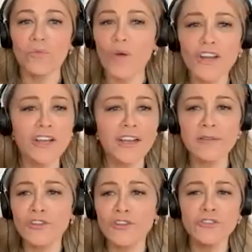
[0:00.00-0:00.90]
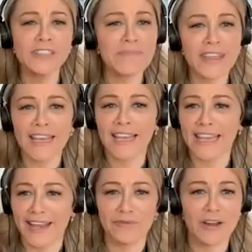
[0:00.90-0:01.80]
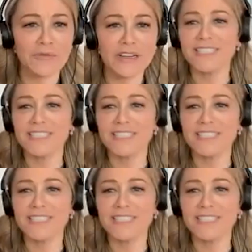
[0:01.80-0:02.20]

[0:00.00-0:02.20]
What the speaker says: When are you going to do something again? When are we going to